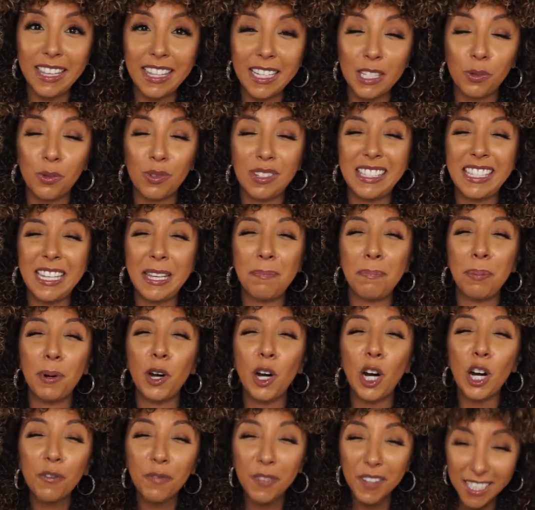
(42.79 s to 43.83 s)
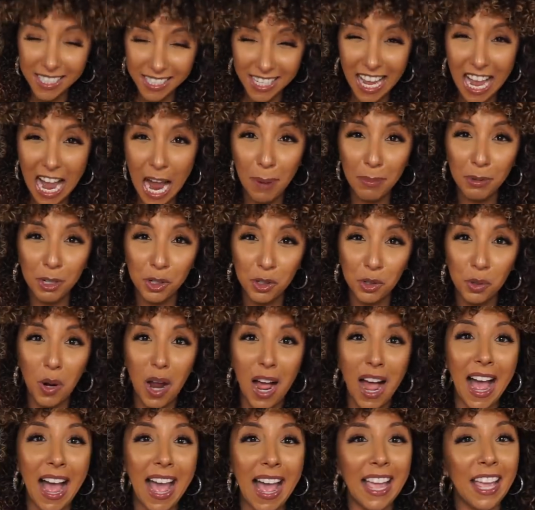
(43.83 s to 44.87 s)
this was the perfect time to
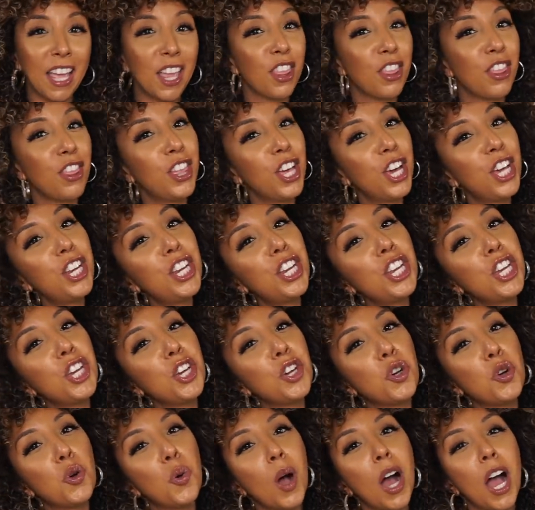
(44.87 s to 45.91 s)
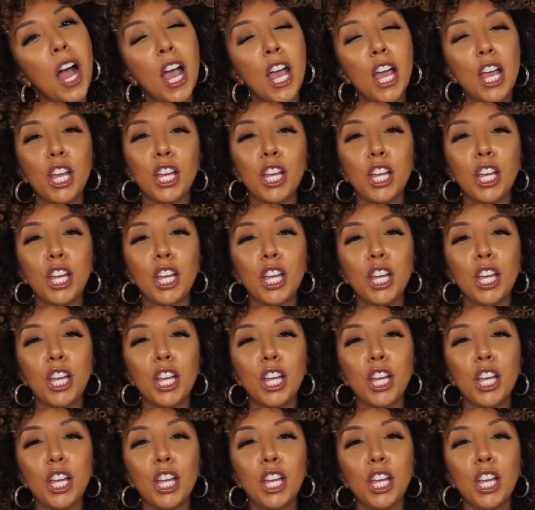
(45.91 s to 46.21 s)
try the new